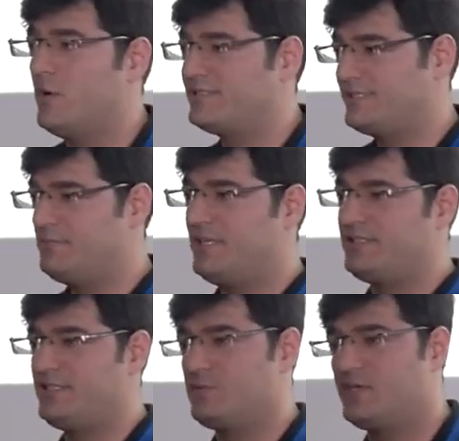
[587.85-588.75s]
what's the
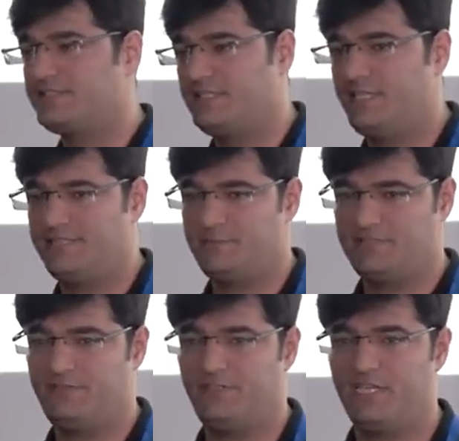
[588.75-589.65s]
metrics, what's the
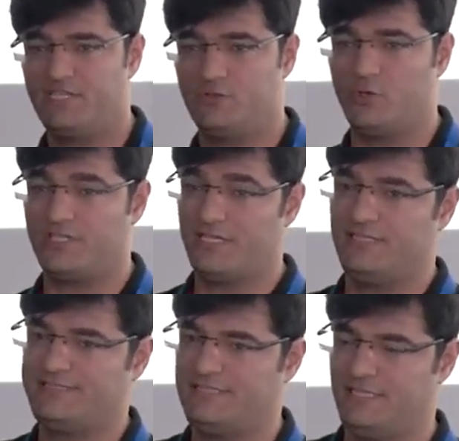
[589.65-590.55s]
specification or,
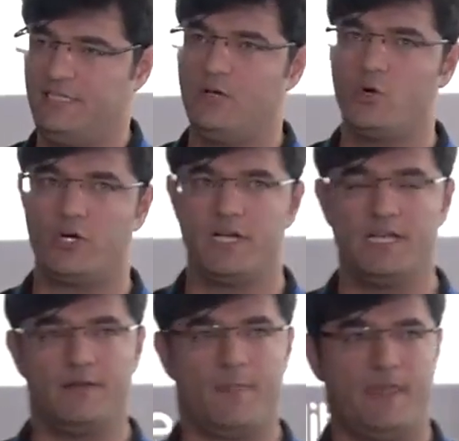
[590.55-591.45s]
uh, or
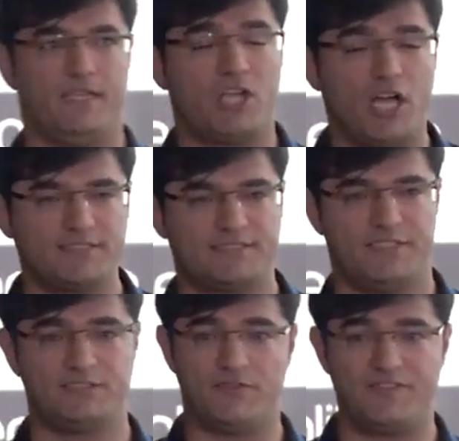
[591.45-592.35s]
uh,
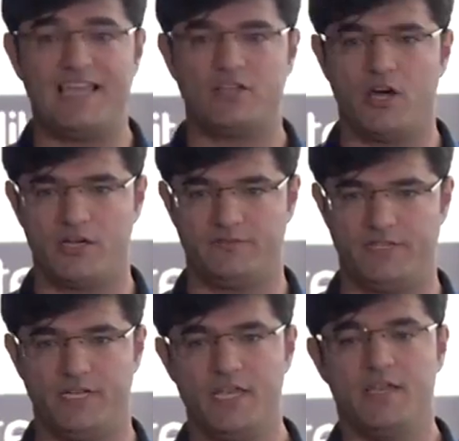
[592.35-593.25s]
constraints of that
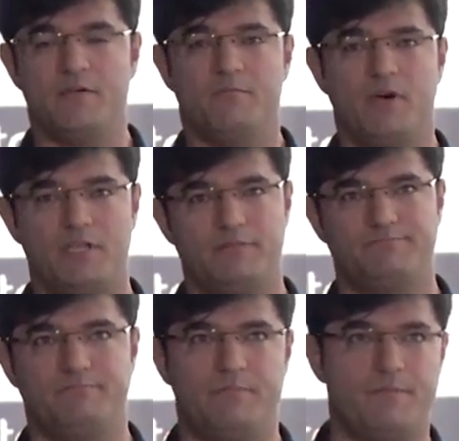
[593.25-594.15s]
hardware. By
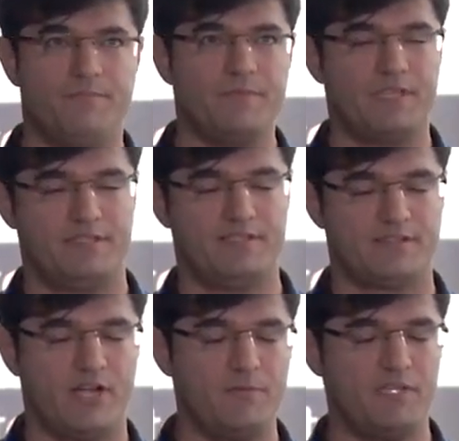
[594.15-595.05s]

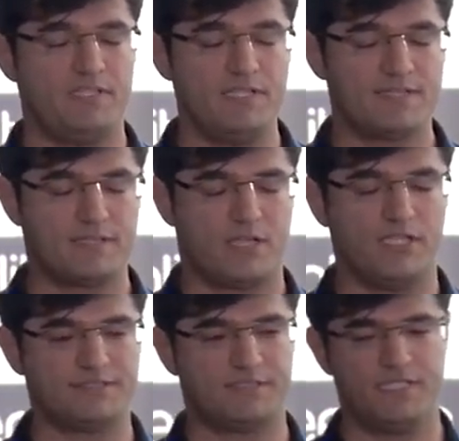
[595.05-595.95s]
describing these
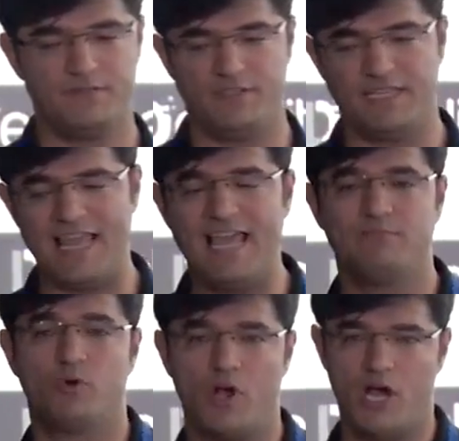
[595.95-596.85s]
constraints, we can
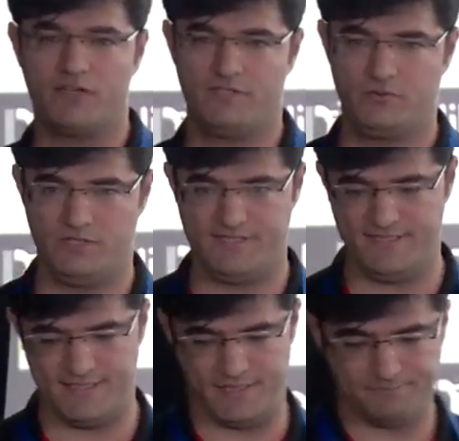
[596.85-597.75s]
add more hardware to the
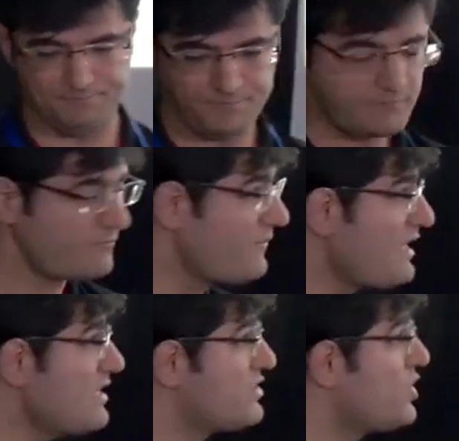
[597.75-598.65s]
system.
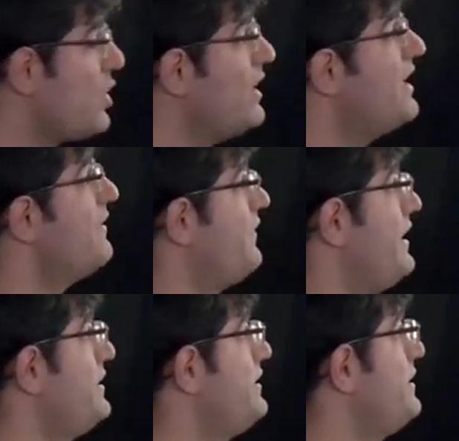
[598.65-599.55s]
So
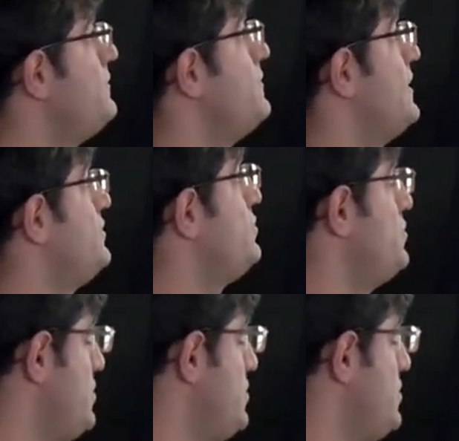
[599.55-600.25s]
finally, we want